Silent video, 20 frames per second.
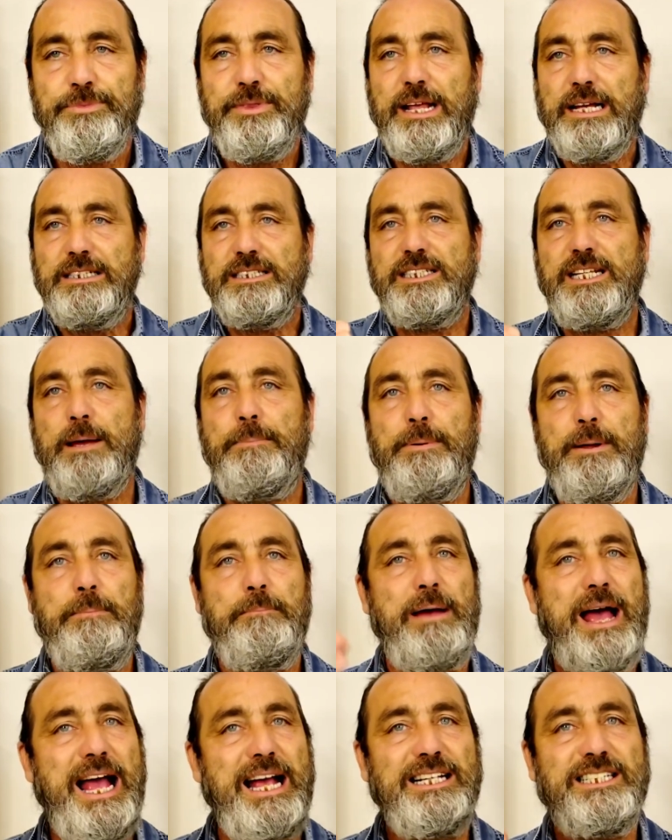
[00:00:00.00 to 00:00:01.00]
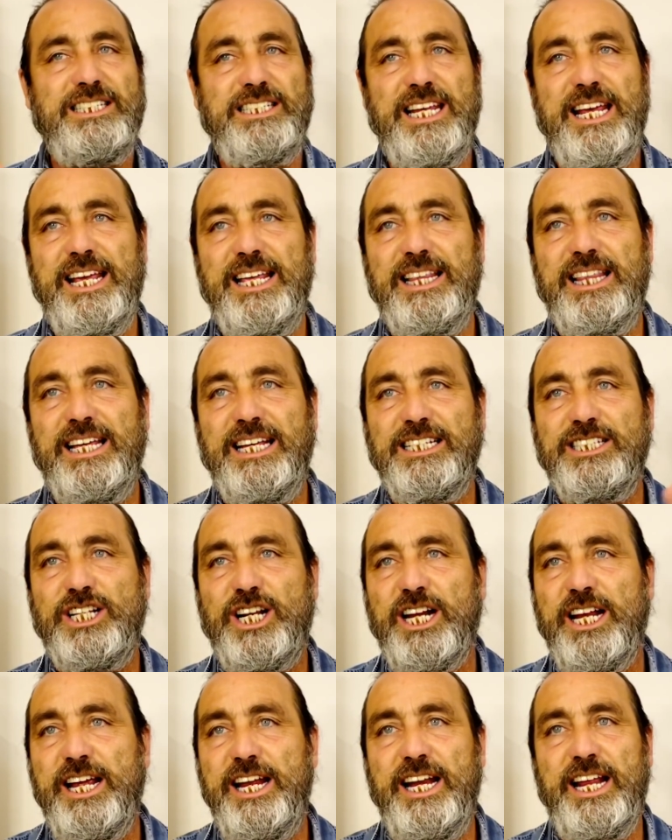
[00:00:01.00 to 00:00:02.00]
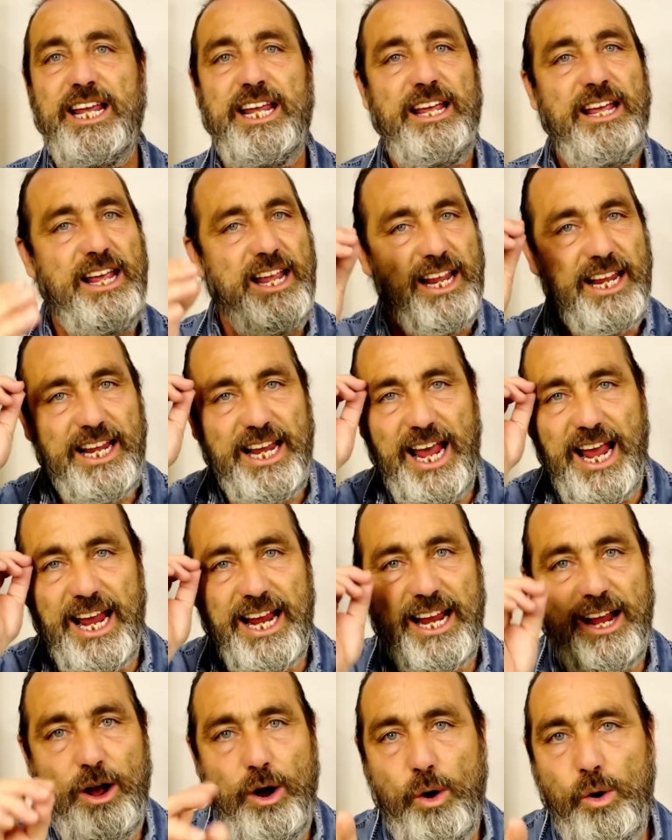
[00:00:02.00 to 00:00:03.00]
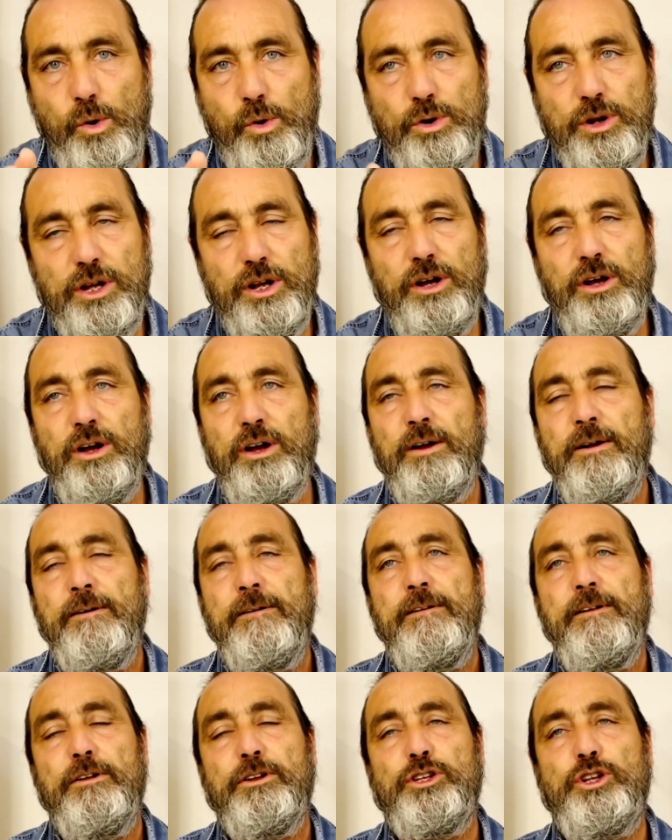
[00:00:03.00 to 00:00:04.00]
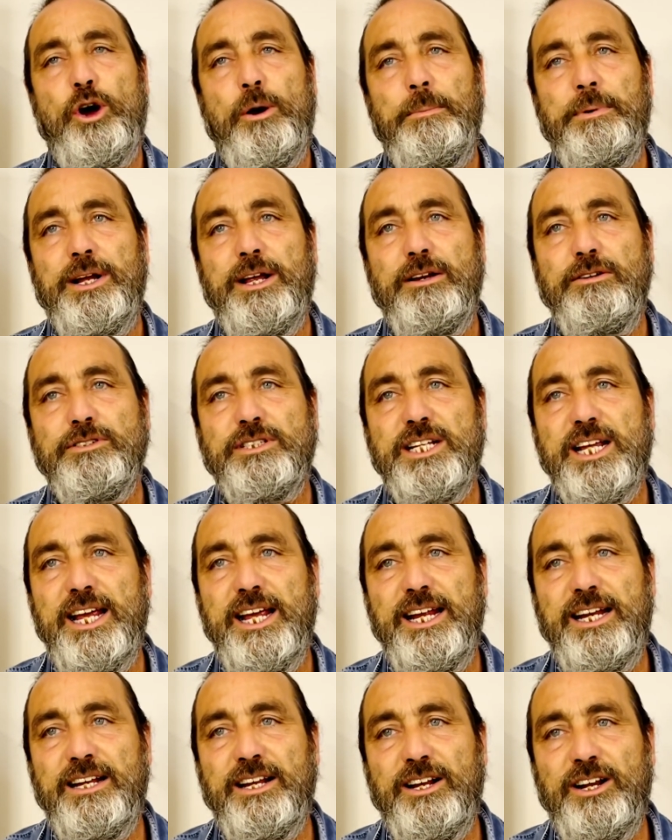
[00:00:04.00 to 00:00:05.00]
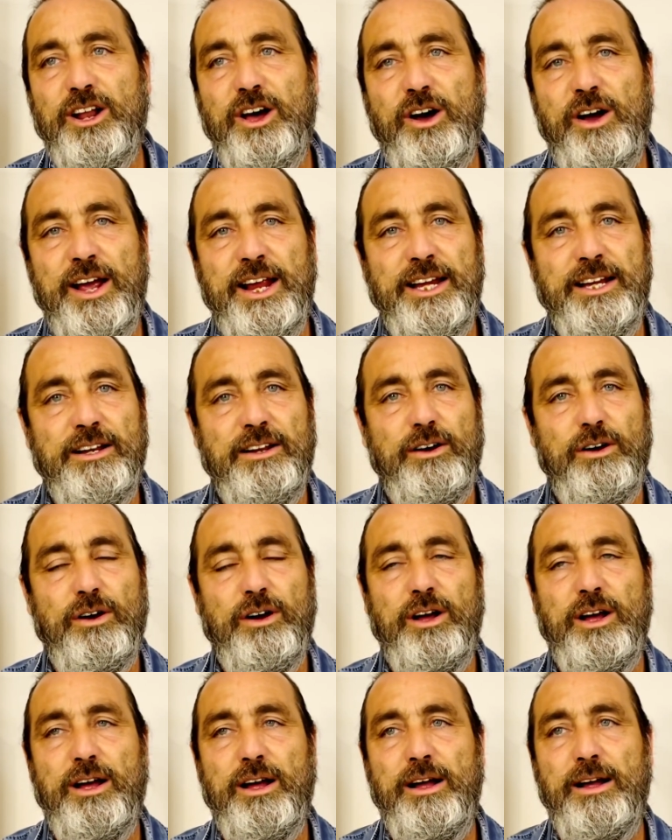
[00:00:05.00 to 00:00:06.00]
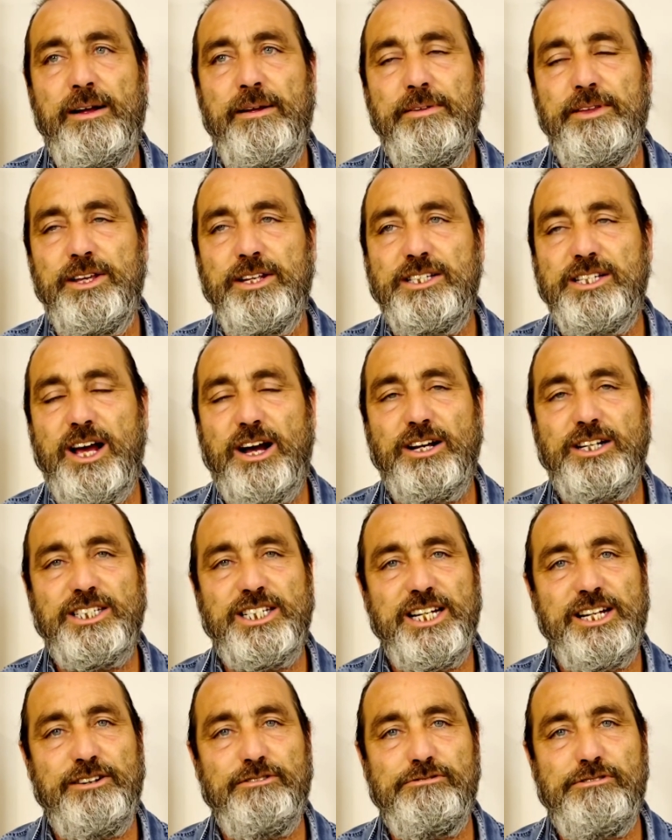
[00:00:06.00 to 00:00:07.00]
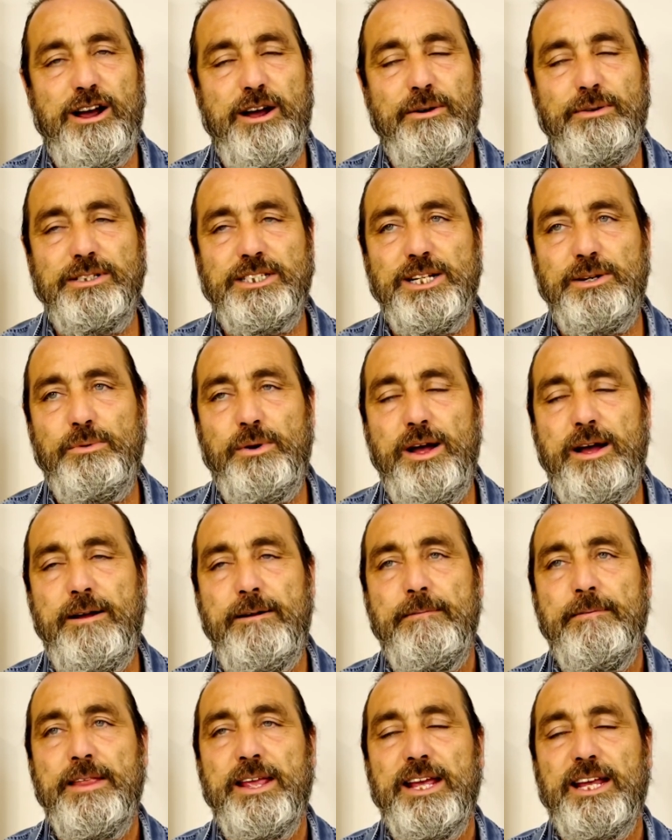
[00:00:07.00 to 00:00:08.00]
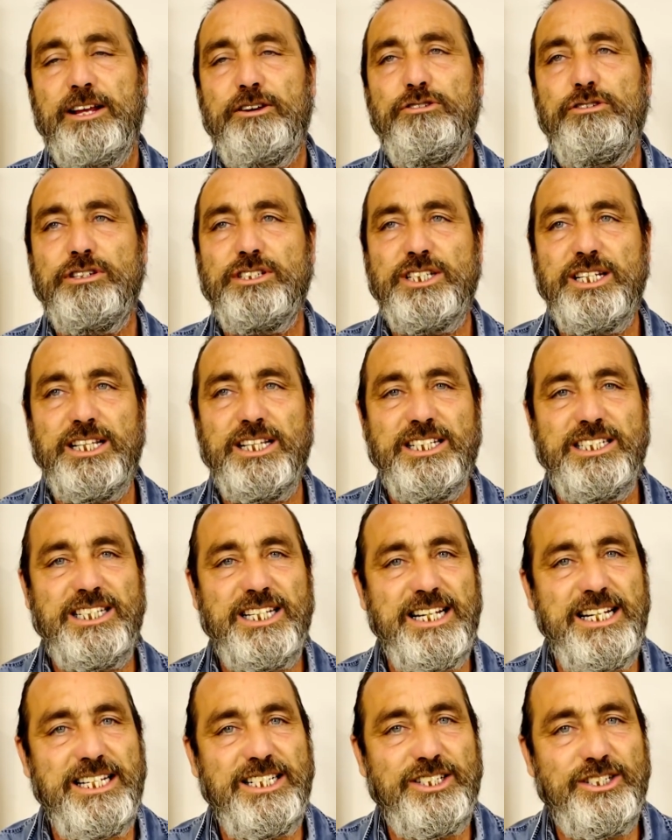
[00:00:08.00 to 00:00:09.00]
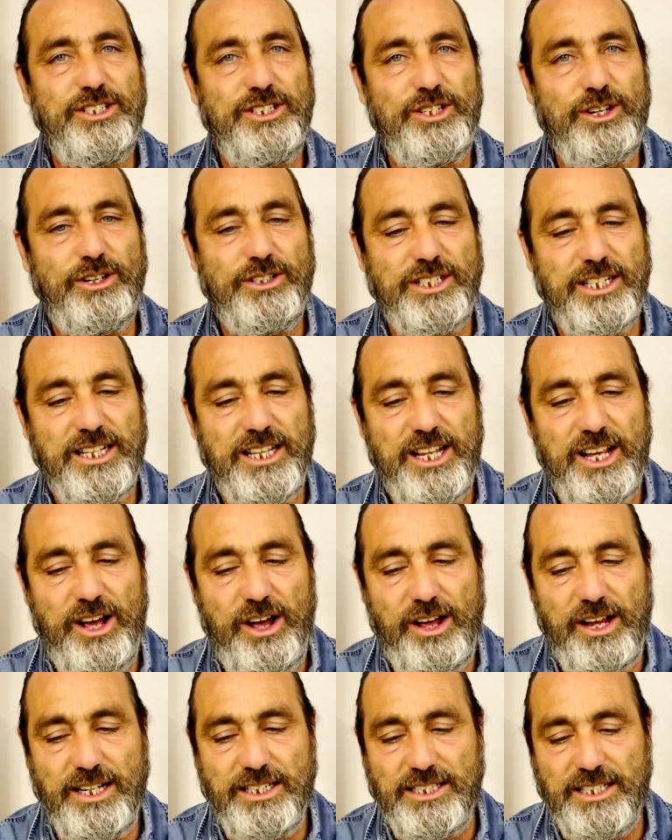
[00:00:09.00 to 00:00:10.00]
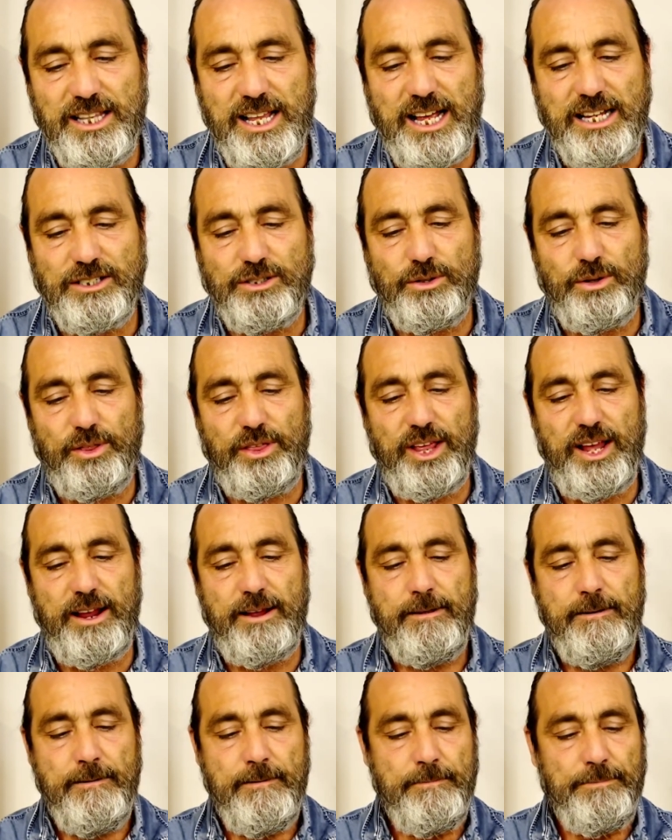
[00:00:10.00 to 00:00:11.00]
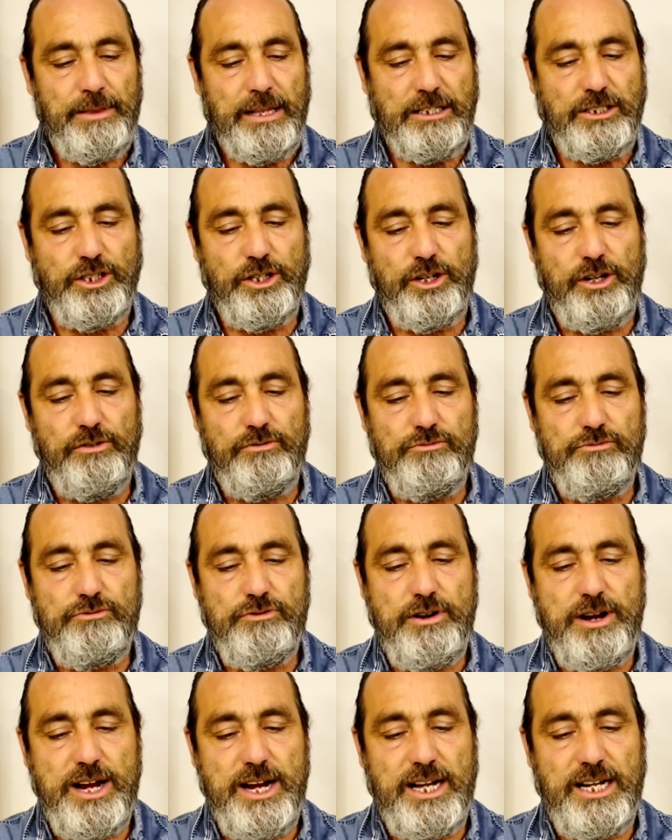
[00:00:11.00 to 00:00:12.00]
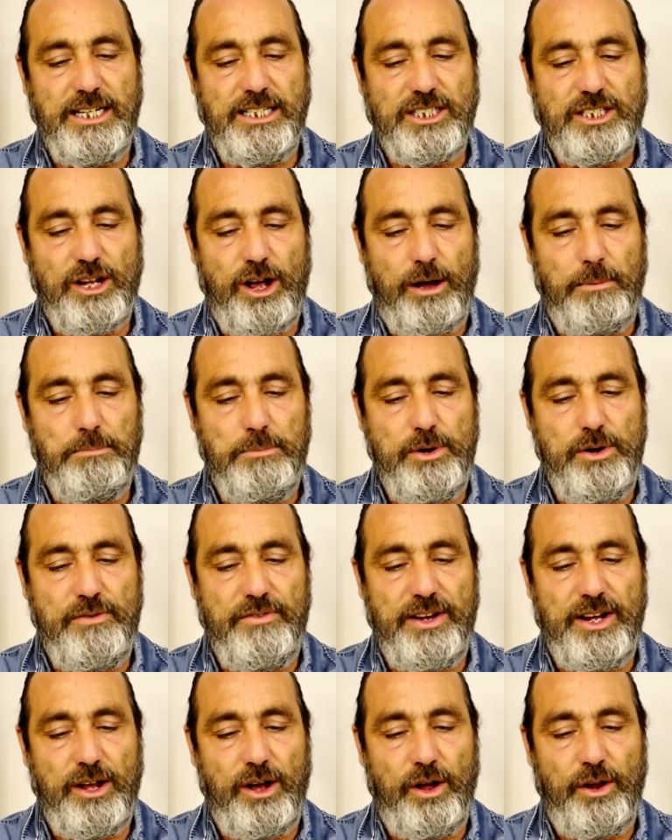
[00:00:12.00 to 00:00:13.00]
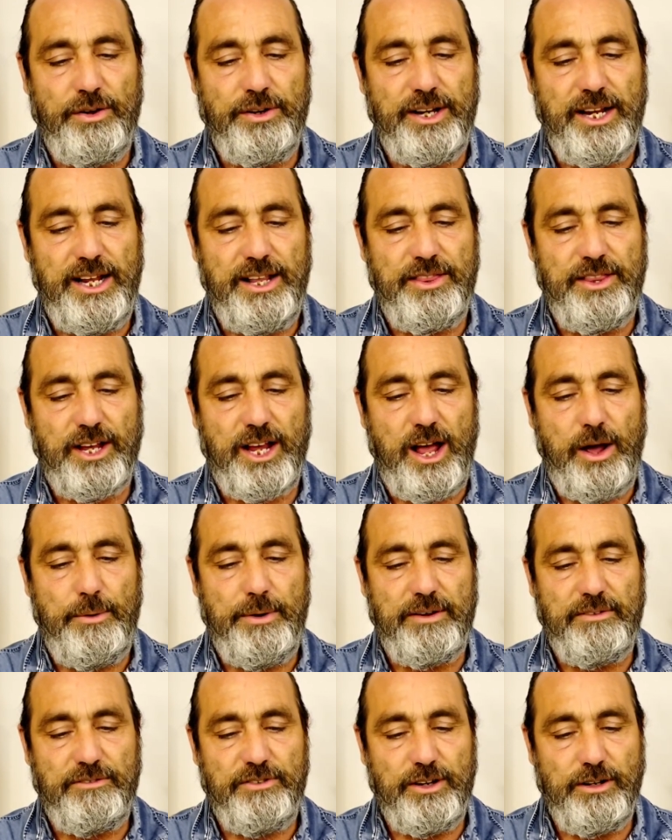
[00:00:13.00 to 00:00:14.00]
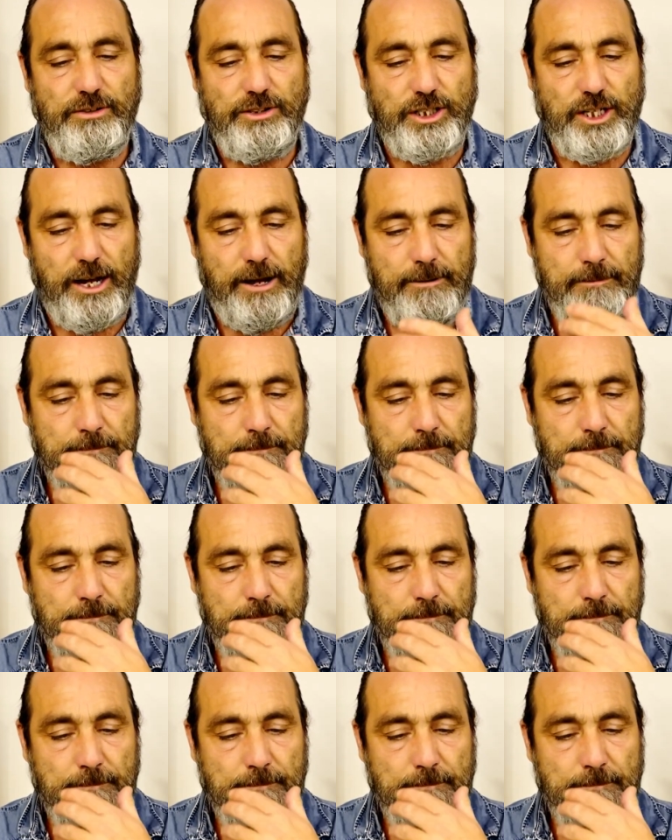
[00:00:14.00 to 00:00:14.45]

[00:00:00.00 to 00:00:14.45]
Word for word: stepping back, seeing things clearly, getting all your dominoes in a line, uh, your ducks in a row, as it were, crossing the T's and dotting the I's and that sort of thing. So you can really start moving on in the going future